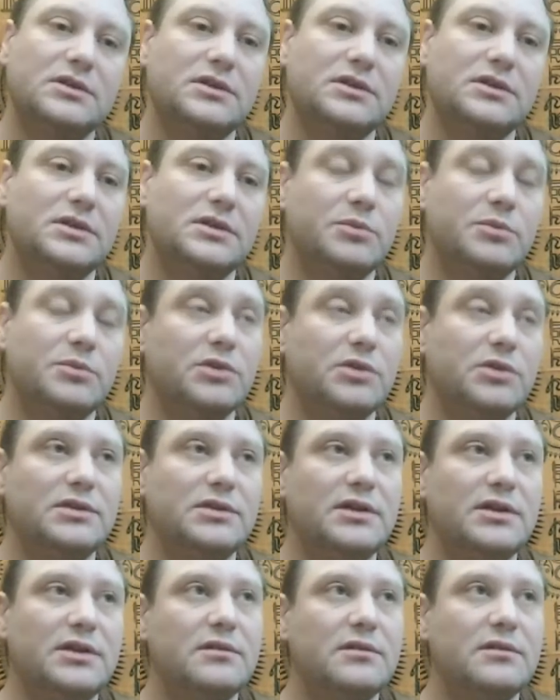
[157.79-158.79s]
about
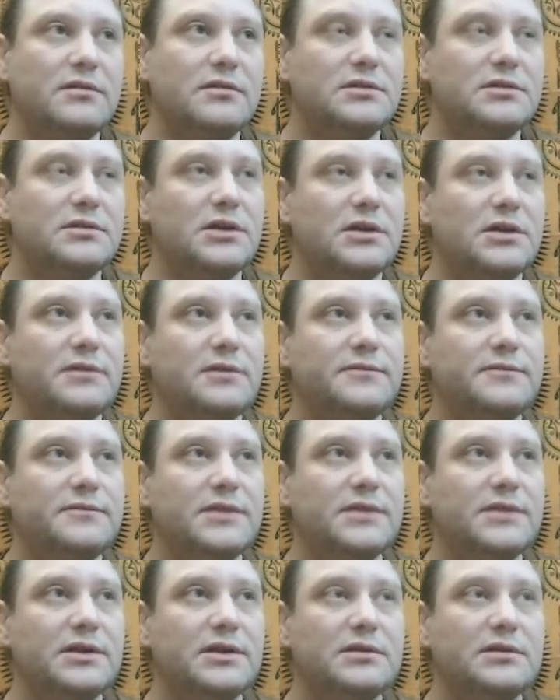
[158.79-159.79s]
health stuff
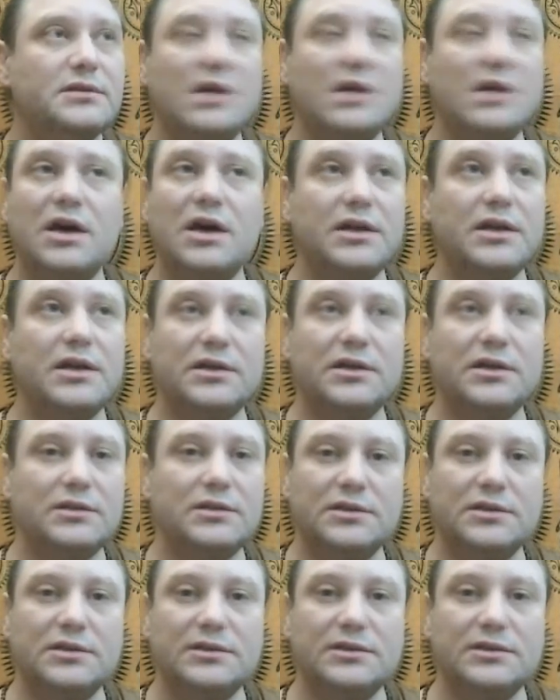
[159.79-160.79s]
like diet
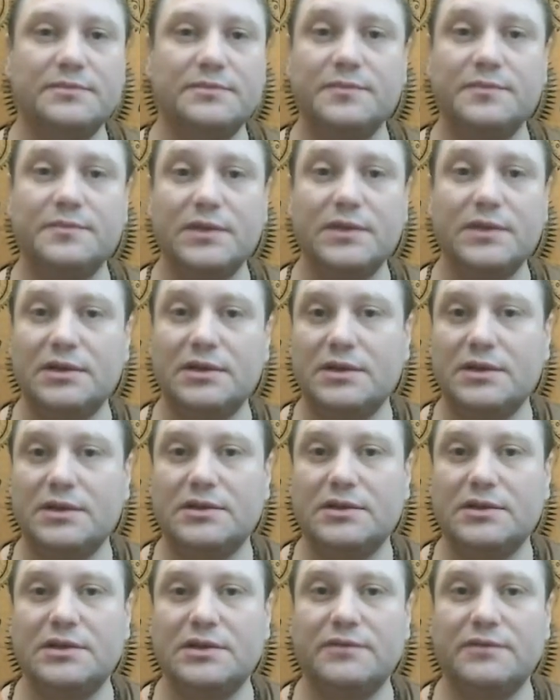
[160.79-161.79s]
and
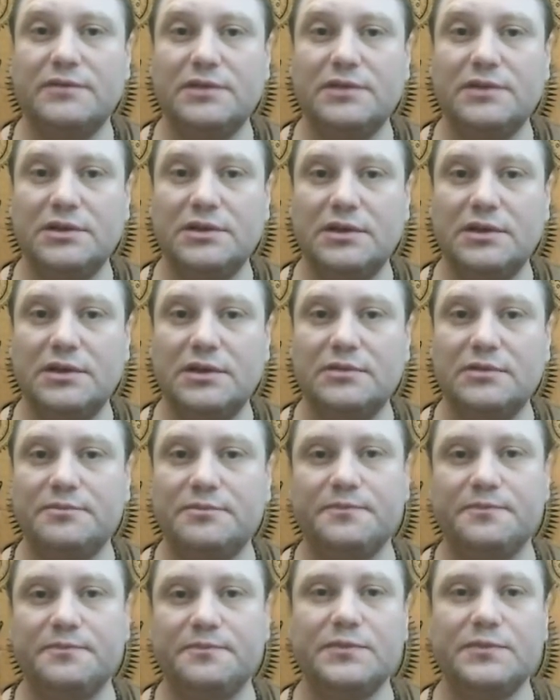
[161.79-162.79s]
stuff like that.
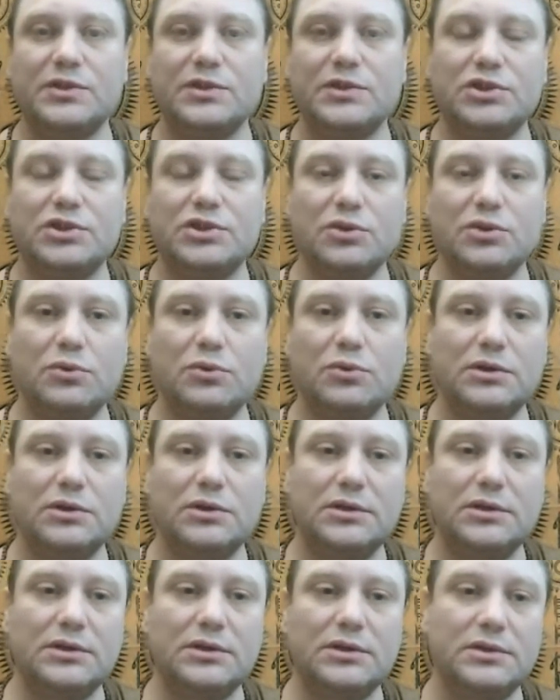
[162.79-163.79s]

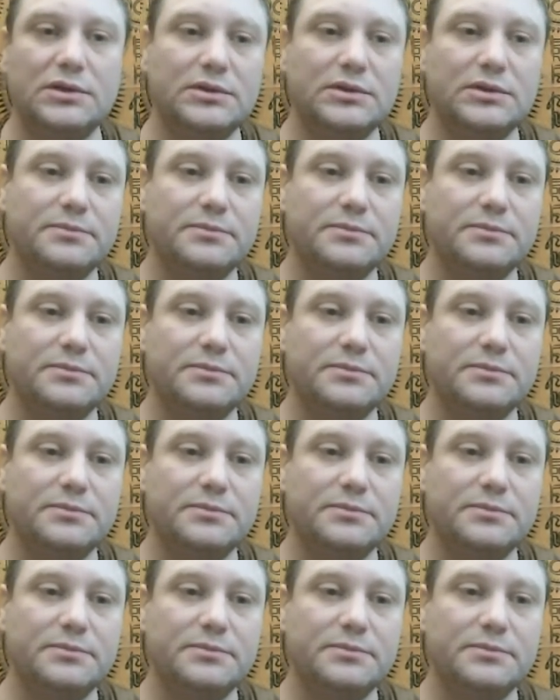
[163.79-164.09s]
So